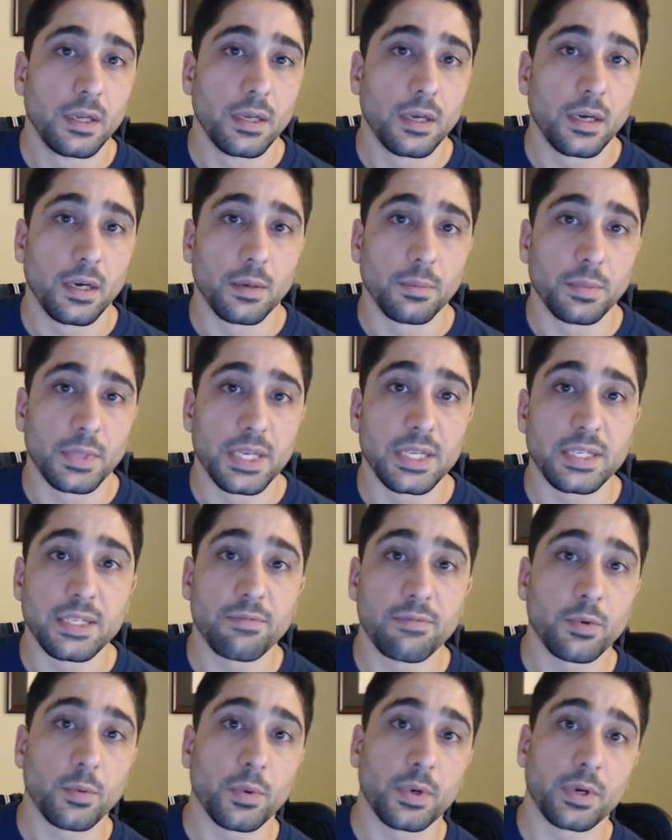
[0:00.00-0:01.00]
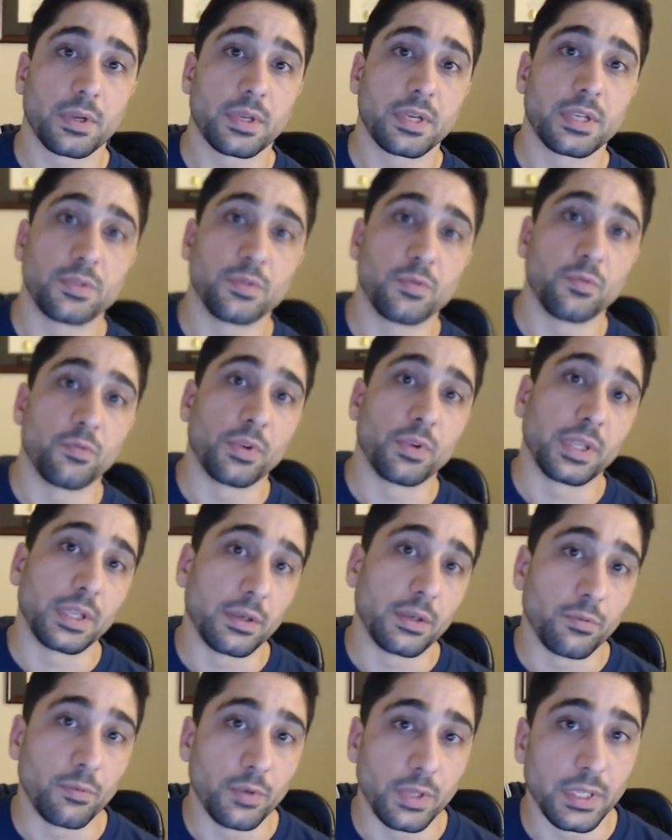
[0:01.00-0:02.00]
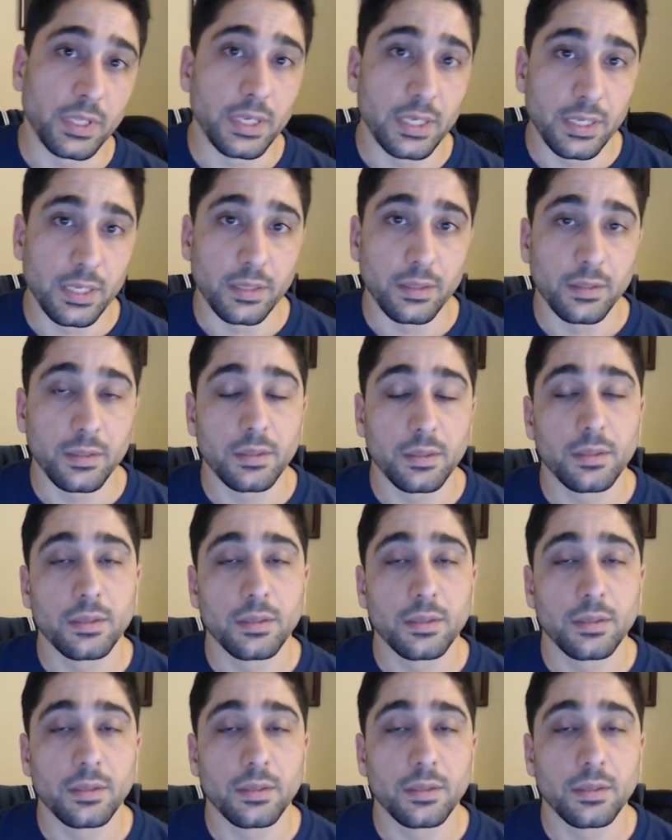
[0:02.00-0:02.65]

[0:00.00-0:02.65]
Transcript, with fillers: um, kids everywhere, kids who really, really need it.